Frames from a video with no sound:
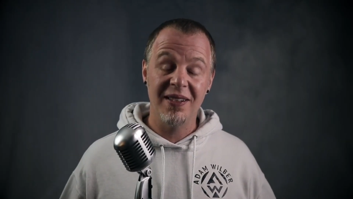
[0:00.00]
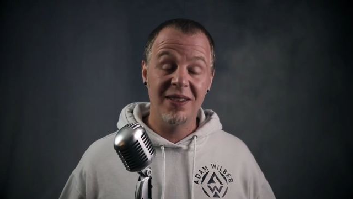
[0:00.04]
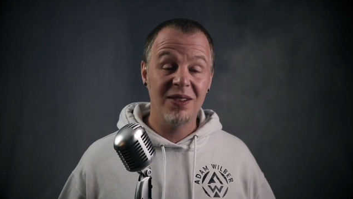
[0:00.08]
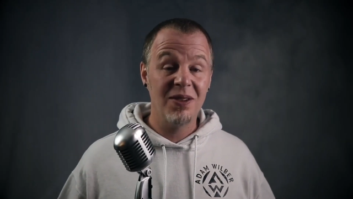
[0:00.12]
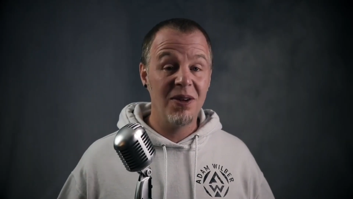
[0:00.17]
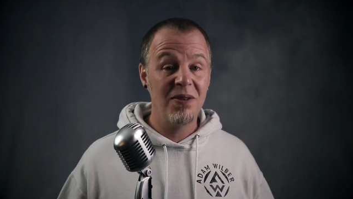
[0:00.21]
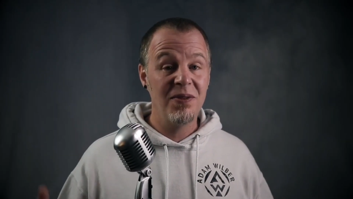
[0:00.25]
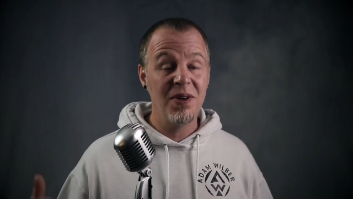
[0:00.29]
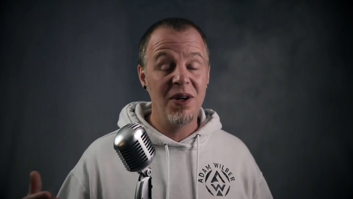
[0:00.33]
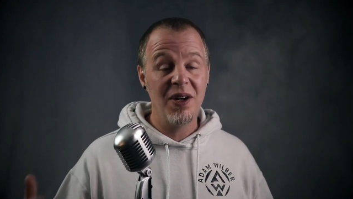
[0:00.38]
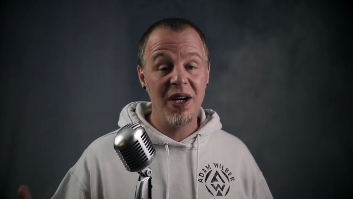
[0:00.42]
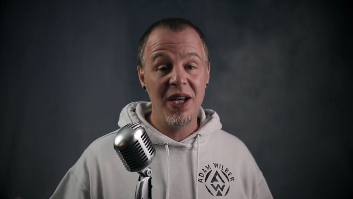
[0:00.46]

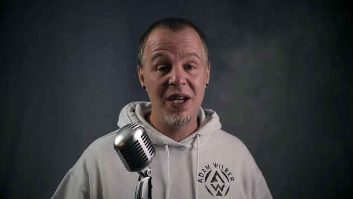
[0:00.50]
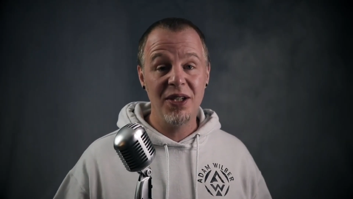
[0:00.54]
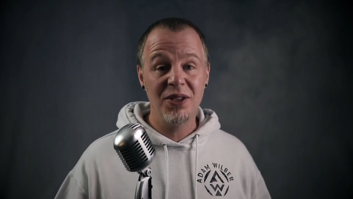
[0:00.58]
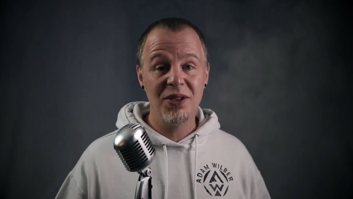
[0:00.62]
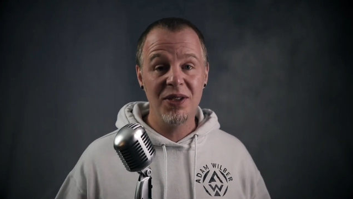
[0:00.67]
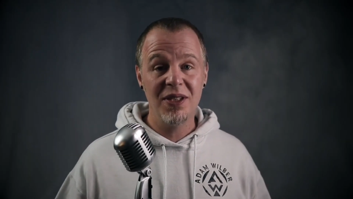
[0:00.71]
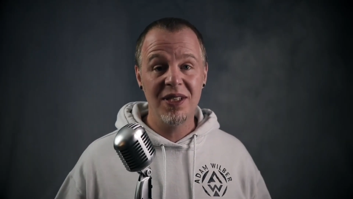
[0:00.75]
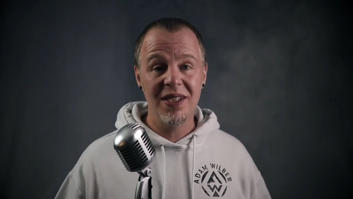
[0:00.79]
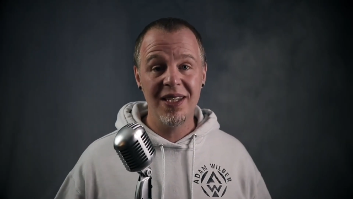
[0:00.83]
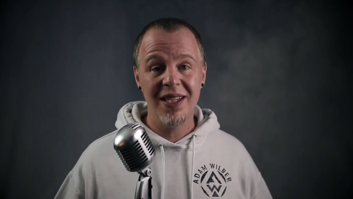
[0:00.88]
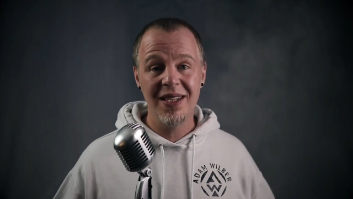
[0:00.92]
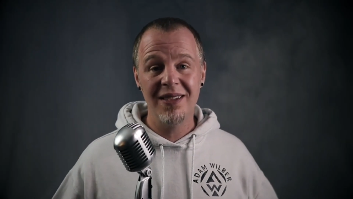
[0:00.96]
So if you're
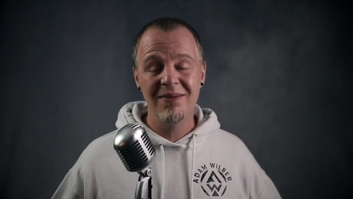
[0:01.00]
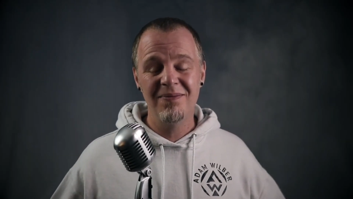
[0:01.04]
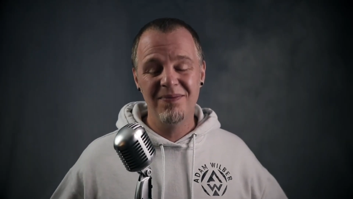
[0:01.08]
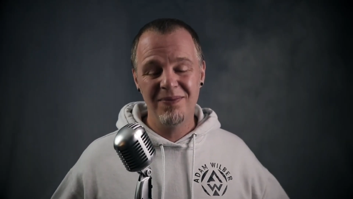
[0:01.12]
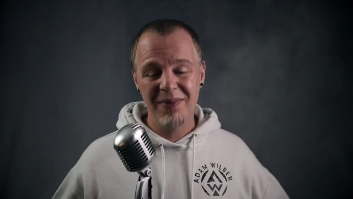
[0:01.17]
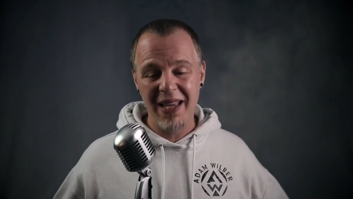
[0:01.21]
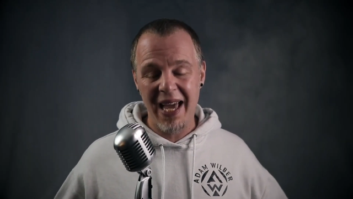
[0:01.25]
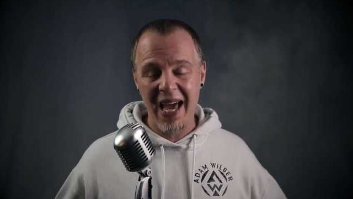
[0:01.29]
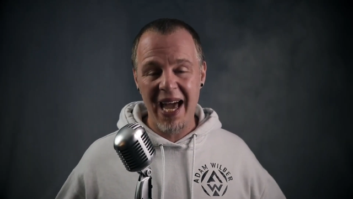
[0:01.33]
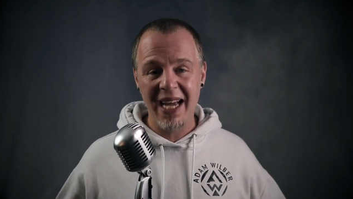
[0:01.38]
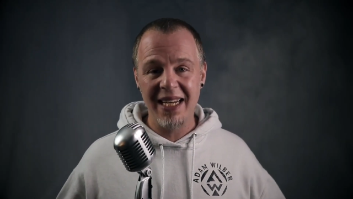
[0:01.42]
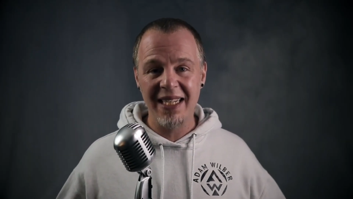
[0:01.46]
interested,
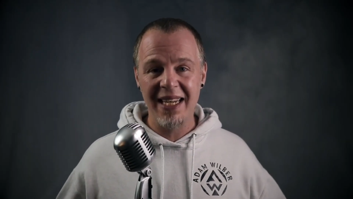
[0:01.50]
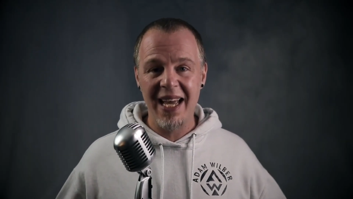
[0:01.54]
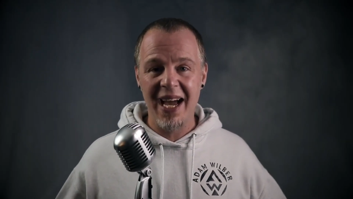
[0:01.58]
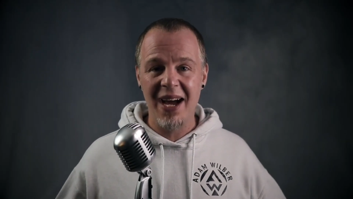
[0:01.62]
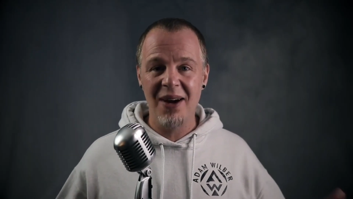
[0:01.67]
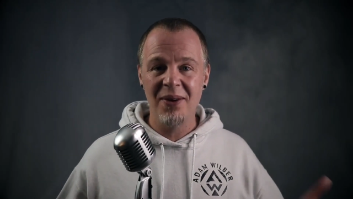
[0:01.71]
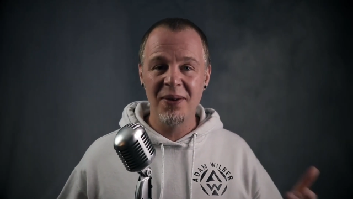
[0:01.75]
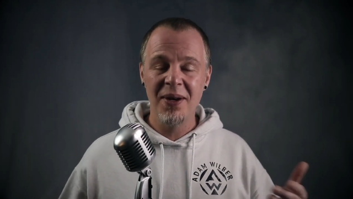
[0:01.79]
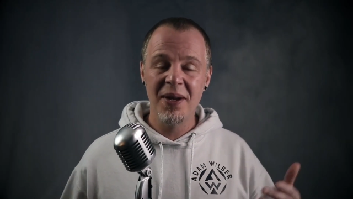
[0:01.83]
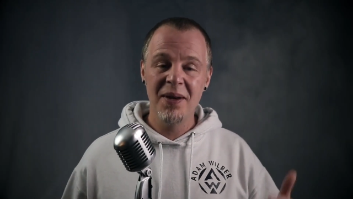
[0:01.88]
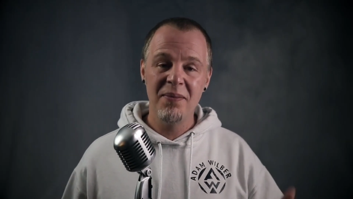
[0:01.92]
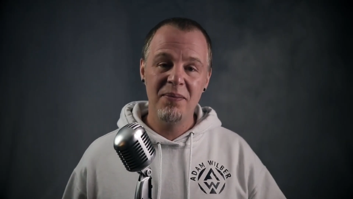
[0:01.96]
act
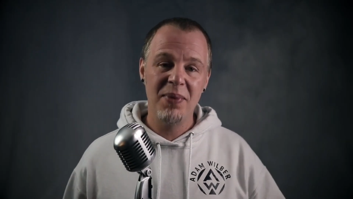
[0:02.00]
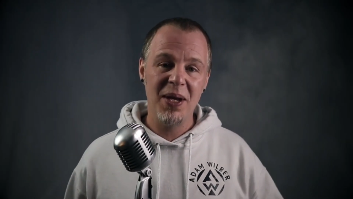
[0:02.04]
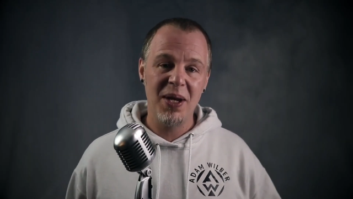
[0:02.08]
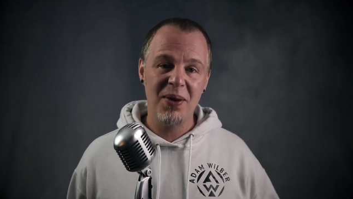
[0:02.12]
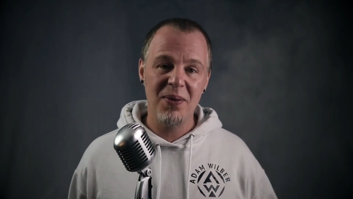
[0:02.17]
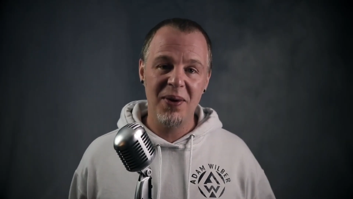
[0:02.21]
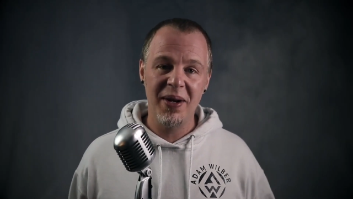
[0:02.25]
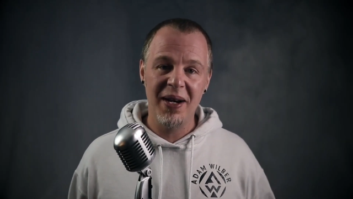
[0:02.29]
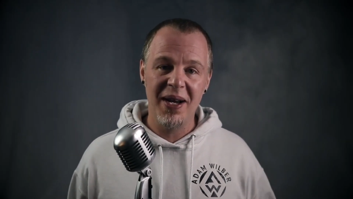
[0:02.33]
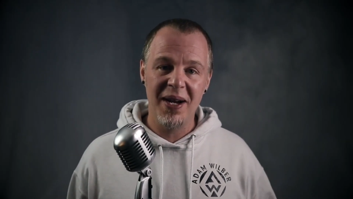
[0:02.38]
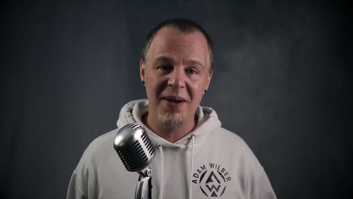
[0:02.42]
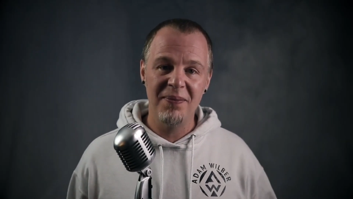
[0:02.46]
now,
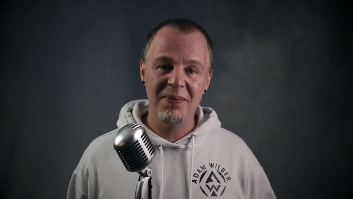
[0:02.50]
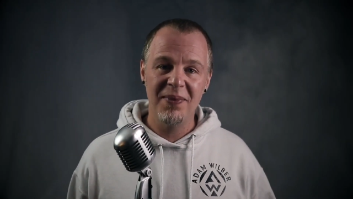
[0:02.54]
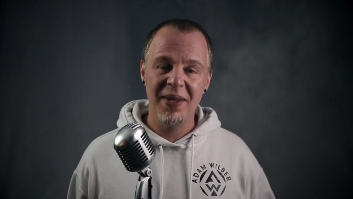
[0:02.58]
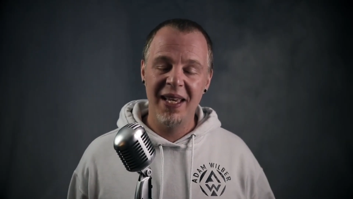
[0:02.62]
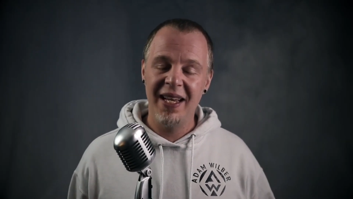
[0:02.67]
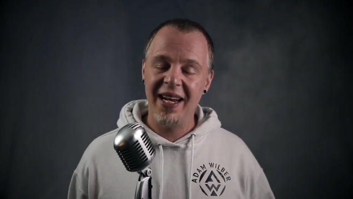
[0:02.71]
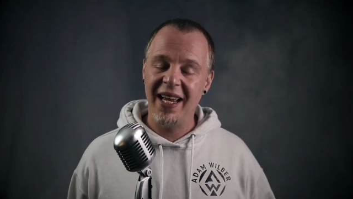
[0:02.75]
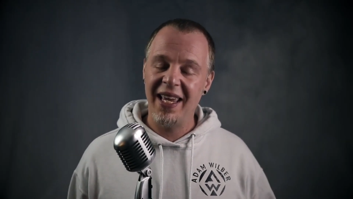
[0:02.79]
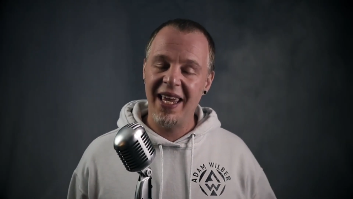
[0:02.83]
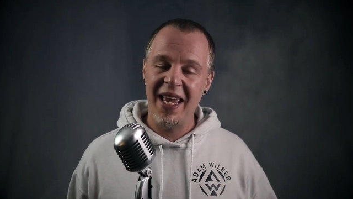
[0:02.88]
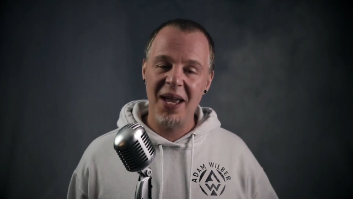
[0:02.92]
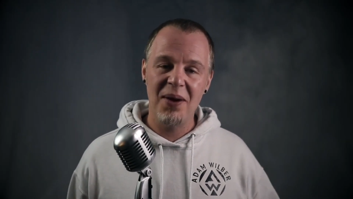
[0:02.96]
pick one up,
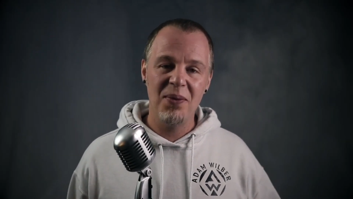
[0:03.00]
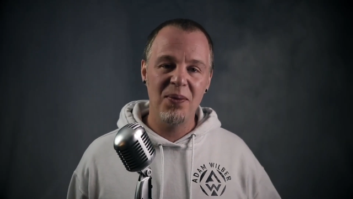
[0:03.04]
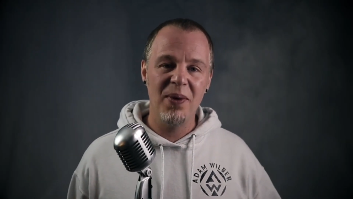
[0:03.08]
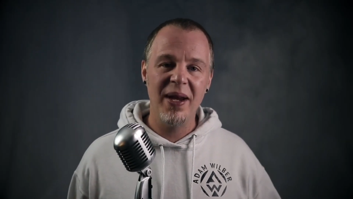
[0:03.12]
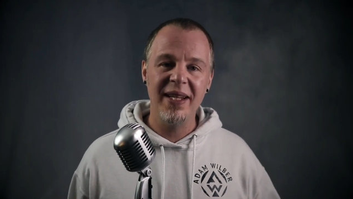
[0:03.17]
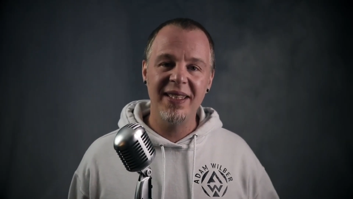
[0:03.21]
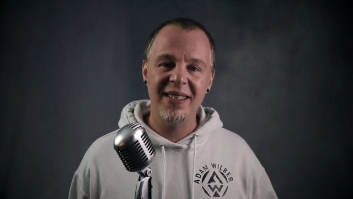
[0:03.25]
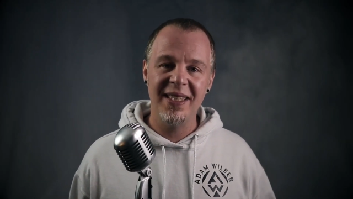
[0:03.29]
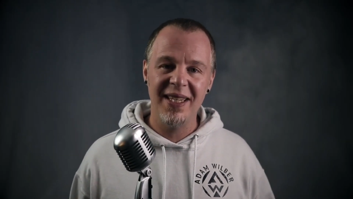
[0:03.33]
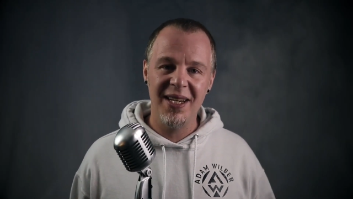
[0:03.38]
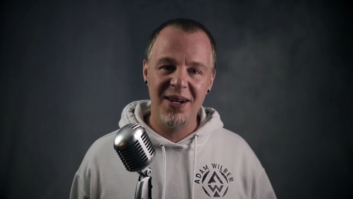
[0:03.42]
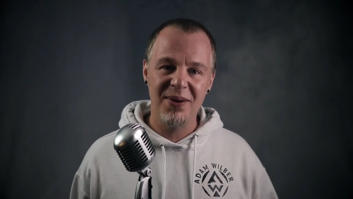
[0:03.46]
and I can't
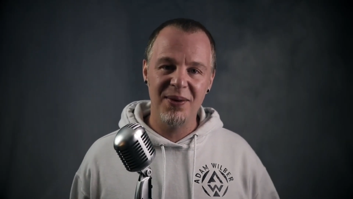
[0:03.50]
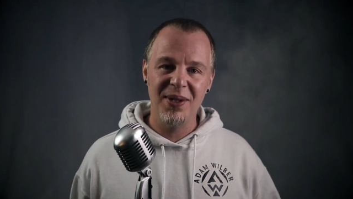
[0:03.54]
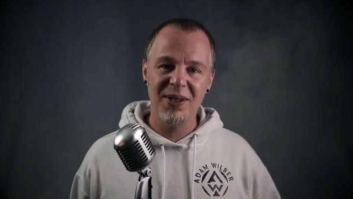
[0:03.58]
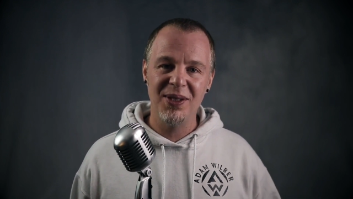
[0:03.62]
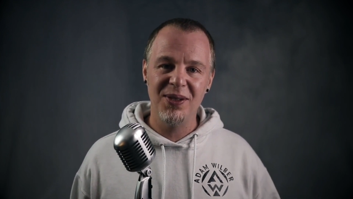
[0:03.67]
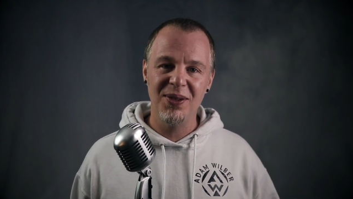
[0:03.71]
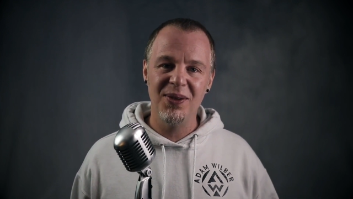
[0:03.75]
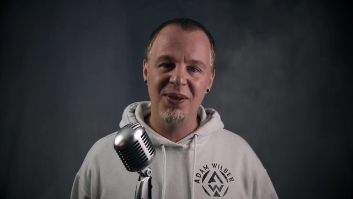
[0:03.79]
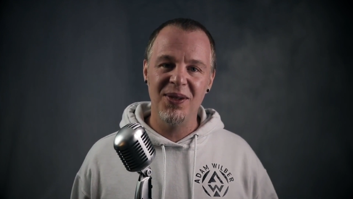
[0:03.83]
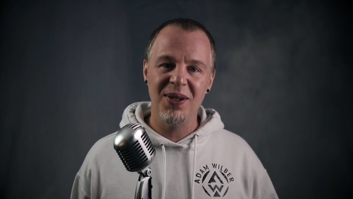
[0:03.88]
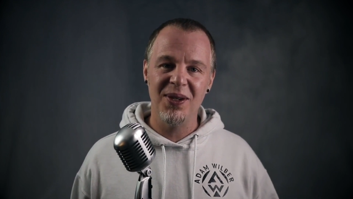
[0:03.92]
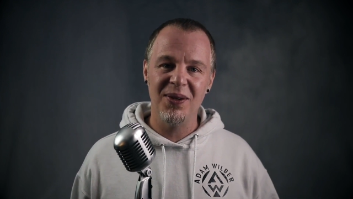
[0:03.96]
wait to hear
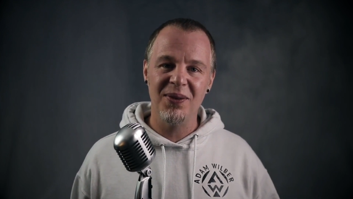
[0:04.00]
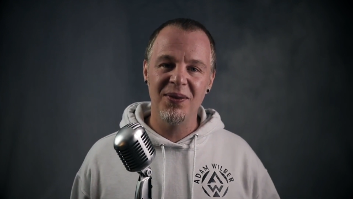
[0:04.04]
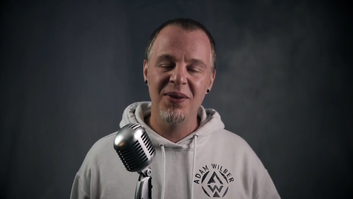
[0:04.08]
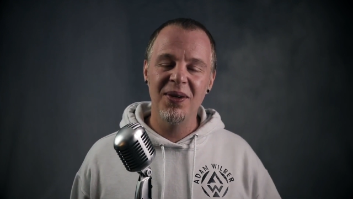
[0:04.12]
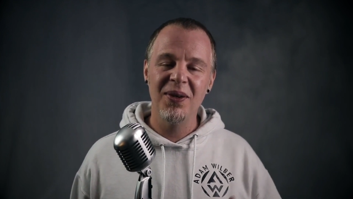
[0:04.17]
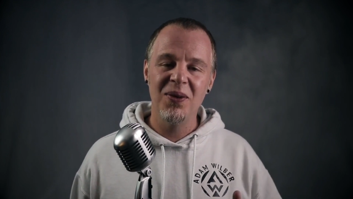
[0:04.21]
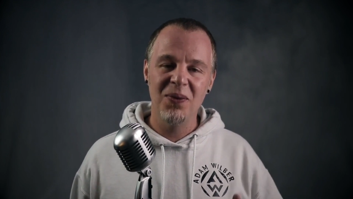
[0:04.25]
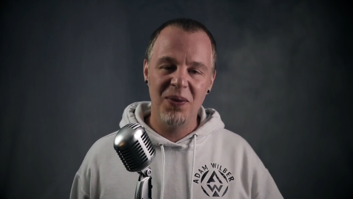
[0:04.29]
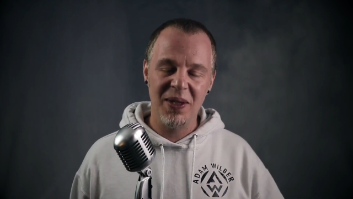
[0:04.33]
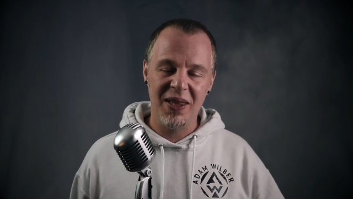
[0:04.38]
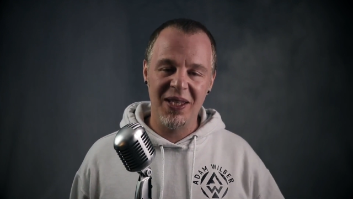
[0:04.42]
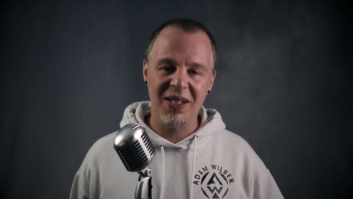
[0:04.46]
what you do
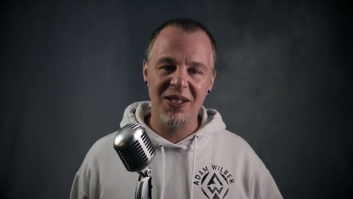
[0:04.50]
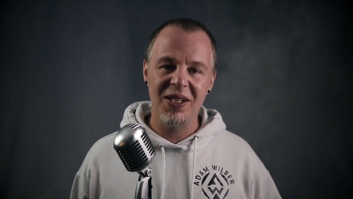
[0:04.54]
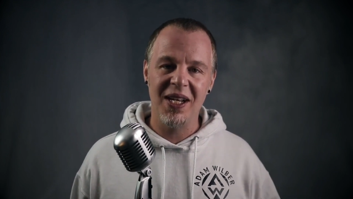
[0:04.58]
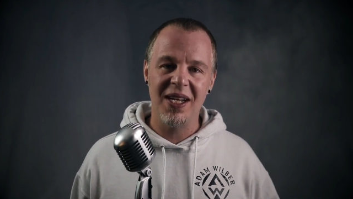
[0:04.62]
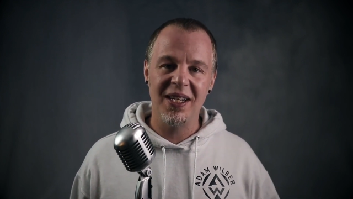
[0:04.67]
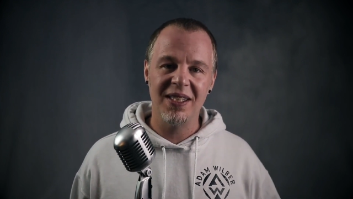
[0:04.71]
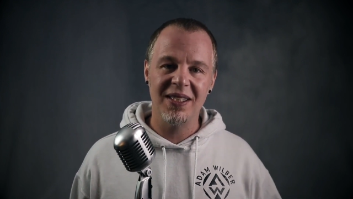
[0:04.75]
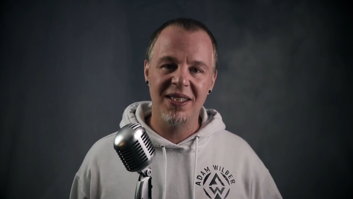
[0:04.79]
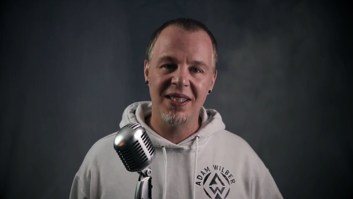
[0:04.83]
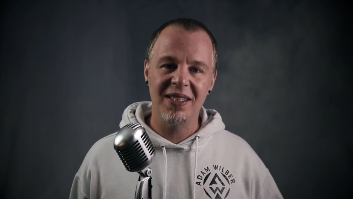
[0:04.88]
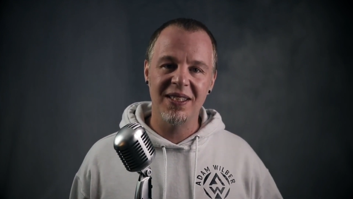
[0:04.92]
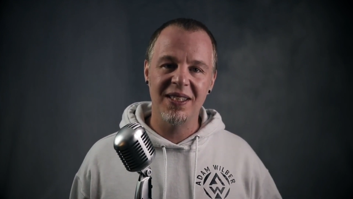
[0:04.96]
with the
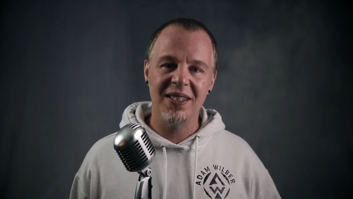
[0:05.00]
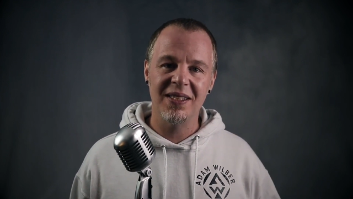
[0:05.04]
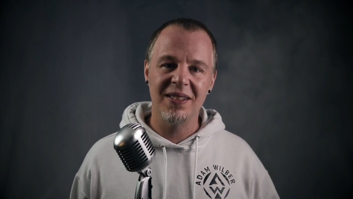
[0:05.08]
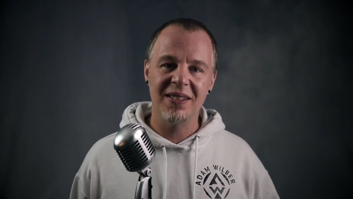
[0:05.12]
Genesis